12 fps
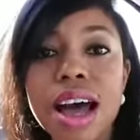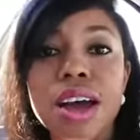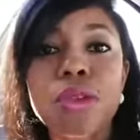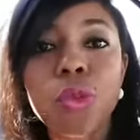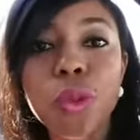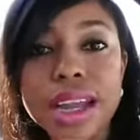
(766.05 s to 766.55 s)

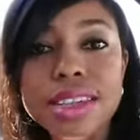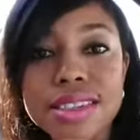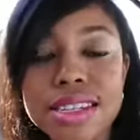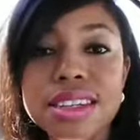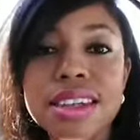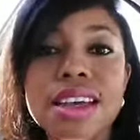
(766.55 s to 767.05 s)
I
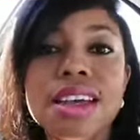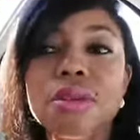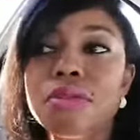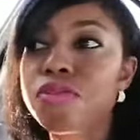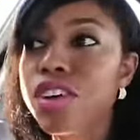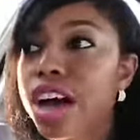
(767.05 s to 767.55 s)
wasted
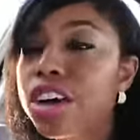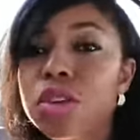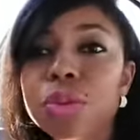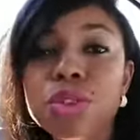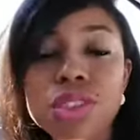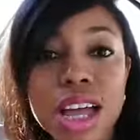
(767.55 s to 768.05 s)

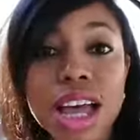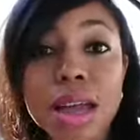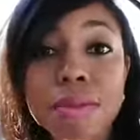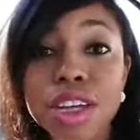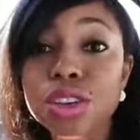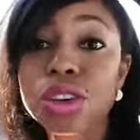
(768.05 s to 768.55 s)
valuable
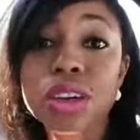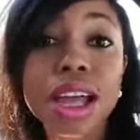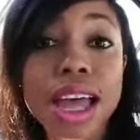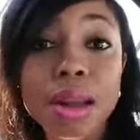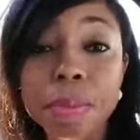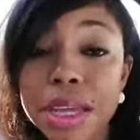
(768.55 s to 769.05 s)
time that you could
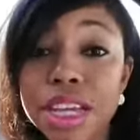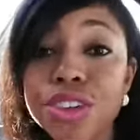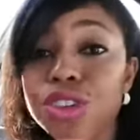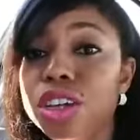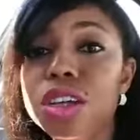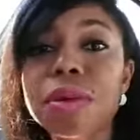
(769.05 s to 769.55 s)
have had
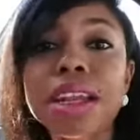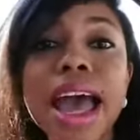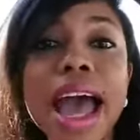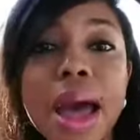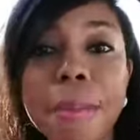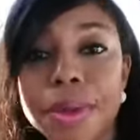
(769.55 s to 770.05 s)
peace. You could have been
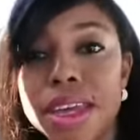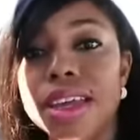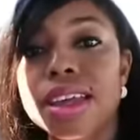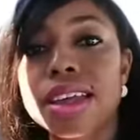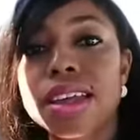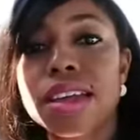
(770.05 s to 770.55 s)

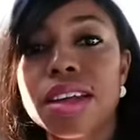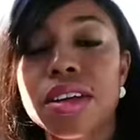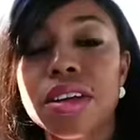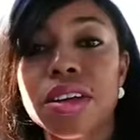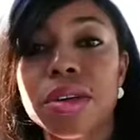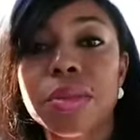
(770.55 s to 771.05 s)
happy,
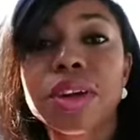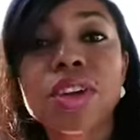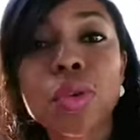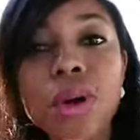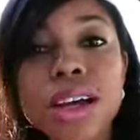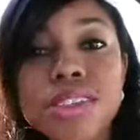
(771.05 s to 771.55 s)
but
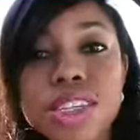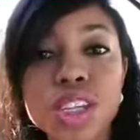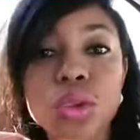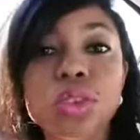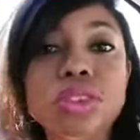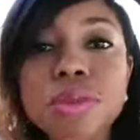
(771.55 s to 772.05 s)
you
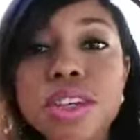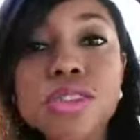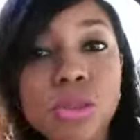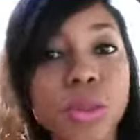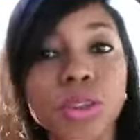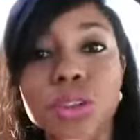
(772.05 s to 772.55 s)
wasn't. You was
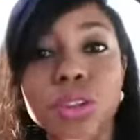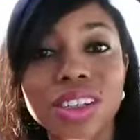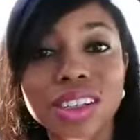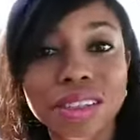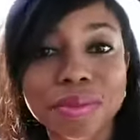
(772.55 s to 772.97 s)
miserable.